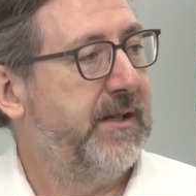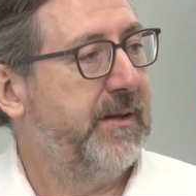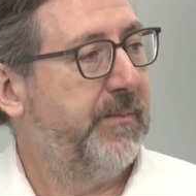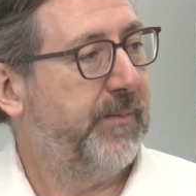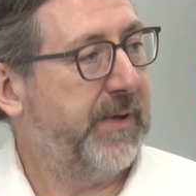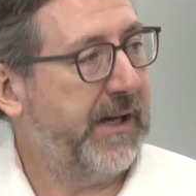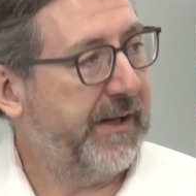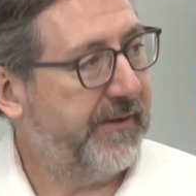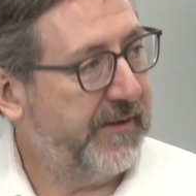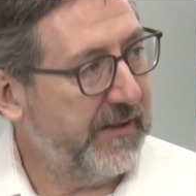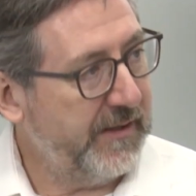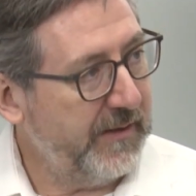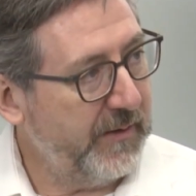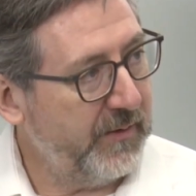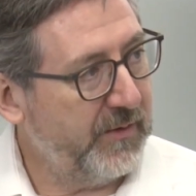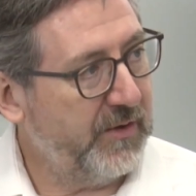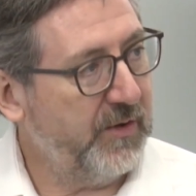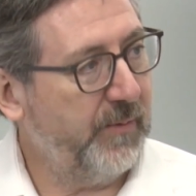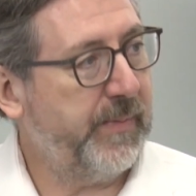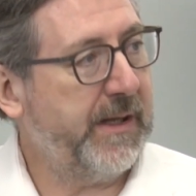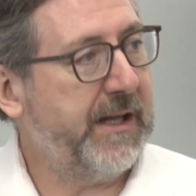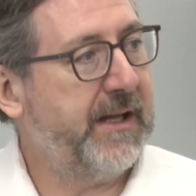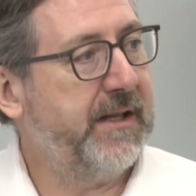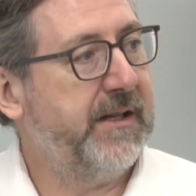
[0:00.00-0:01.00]
But I think you
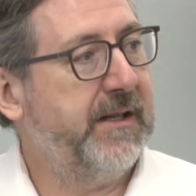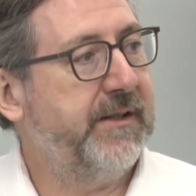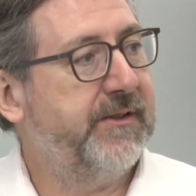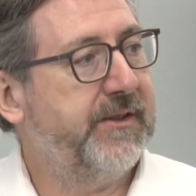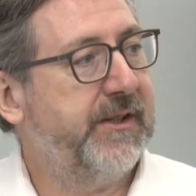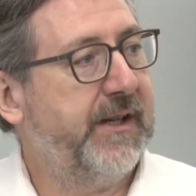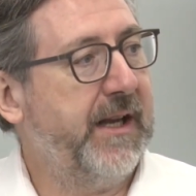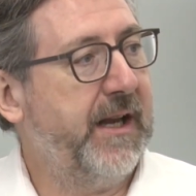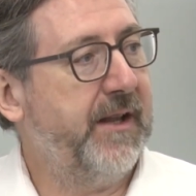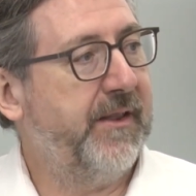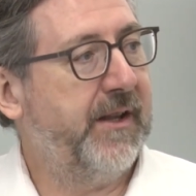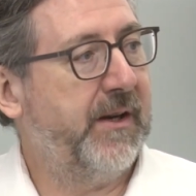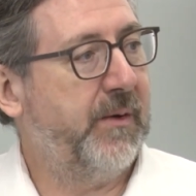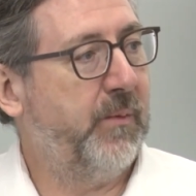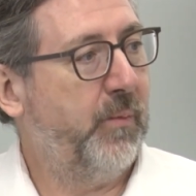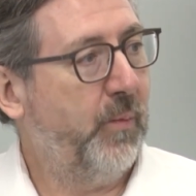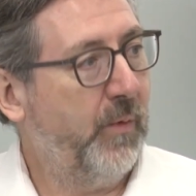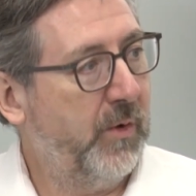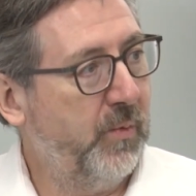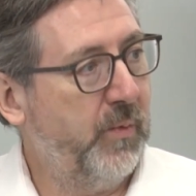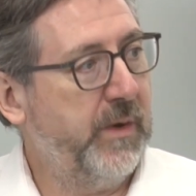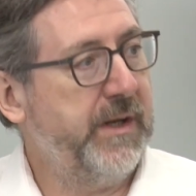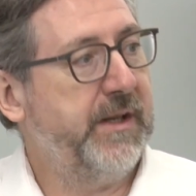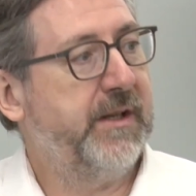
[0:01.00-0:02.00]
combine it together, and
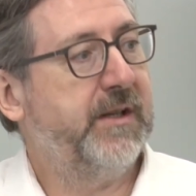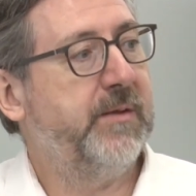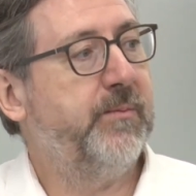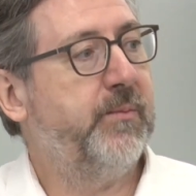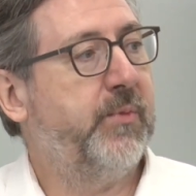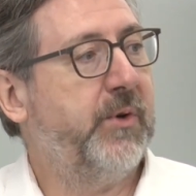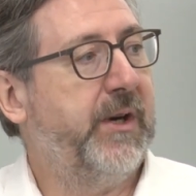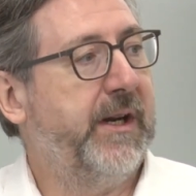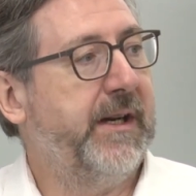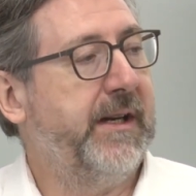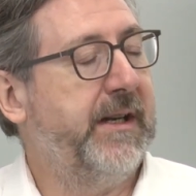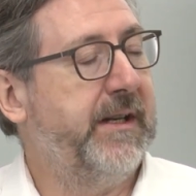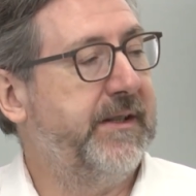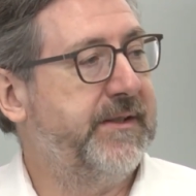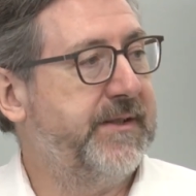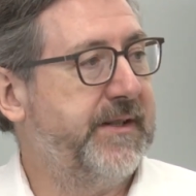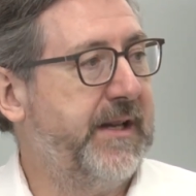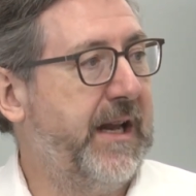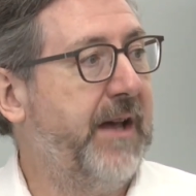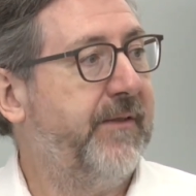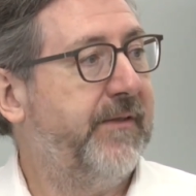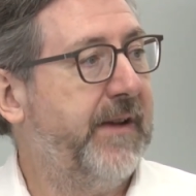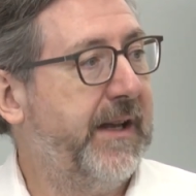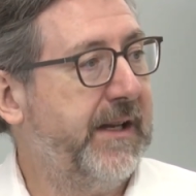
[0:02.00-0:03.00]
what we can bring is
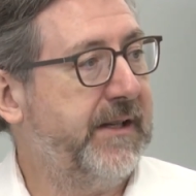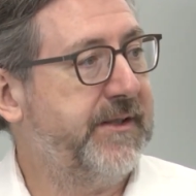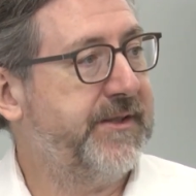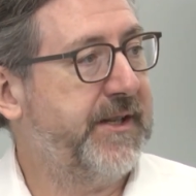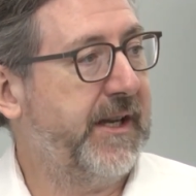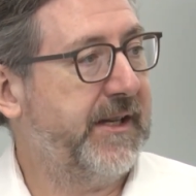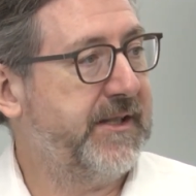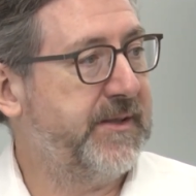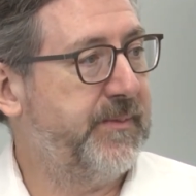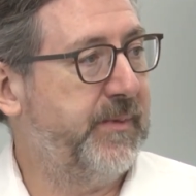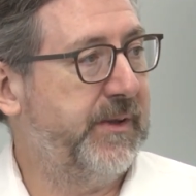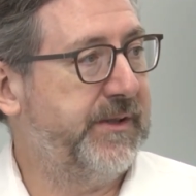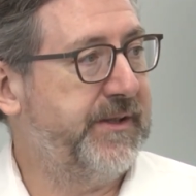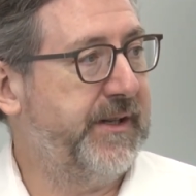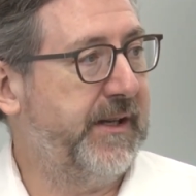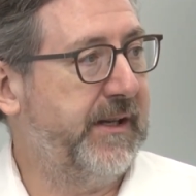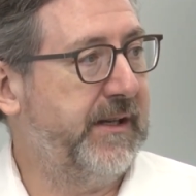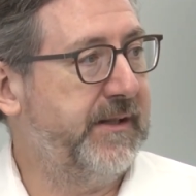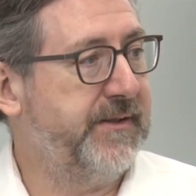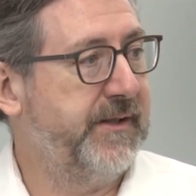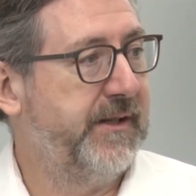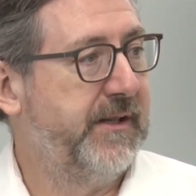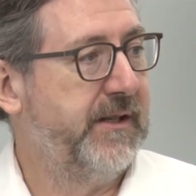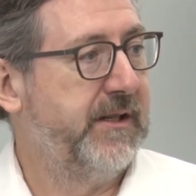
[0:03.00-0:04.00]
the FX
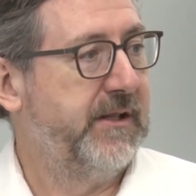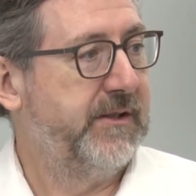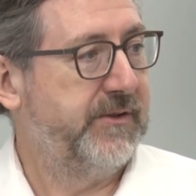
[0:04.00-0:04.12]
expertise